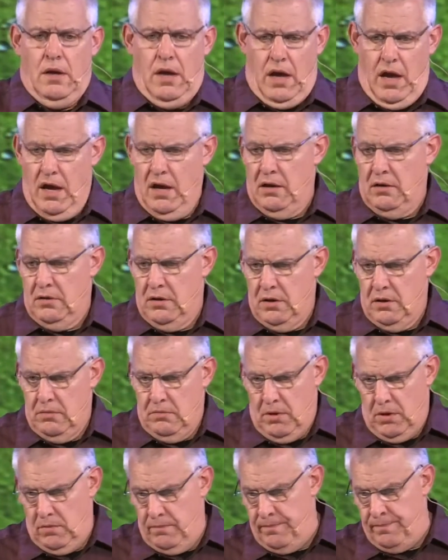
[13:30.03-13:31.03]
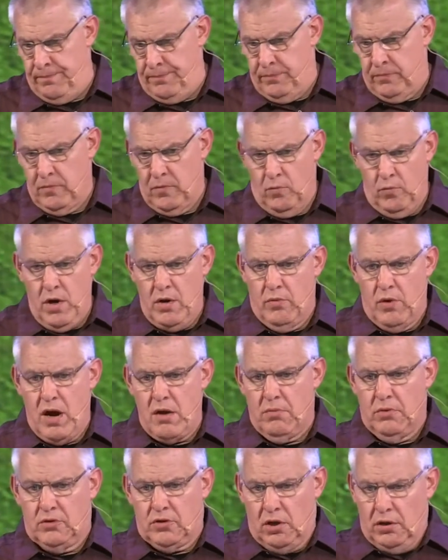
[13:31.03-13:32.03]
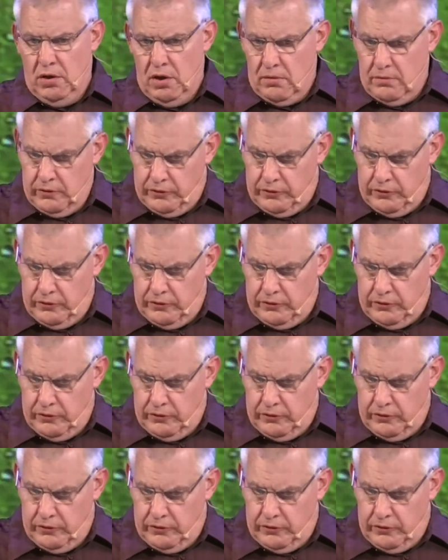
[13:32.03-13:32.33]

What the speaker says: And we were able to